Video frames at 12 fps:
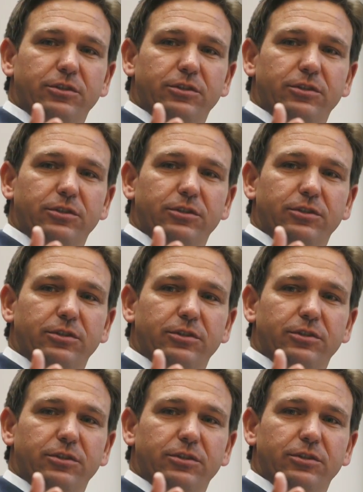
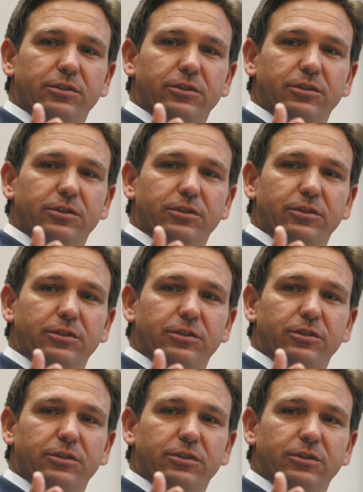
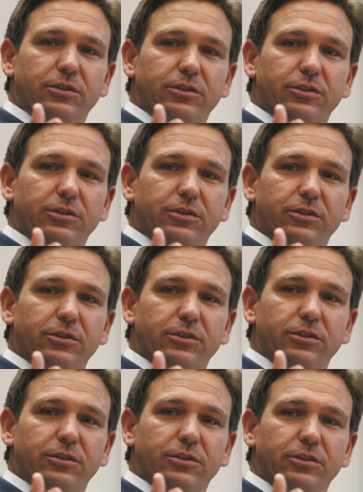
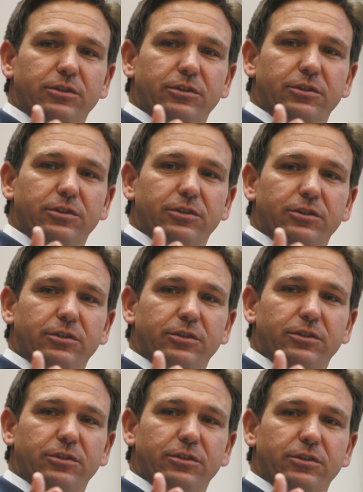
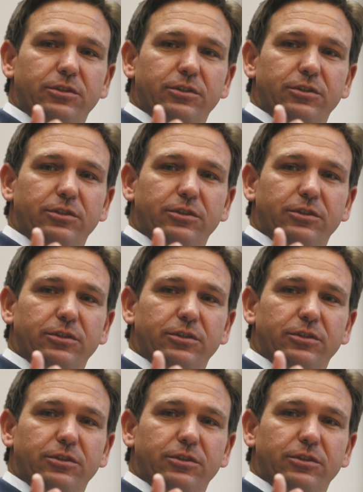No words are spoken by the person on screen.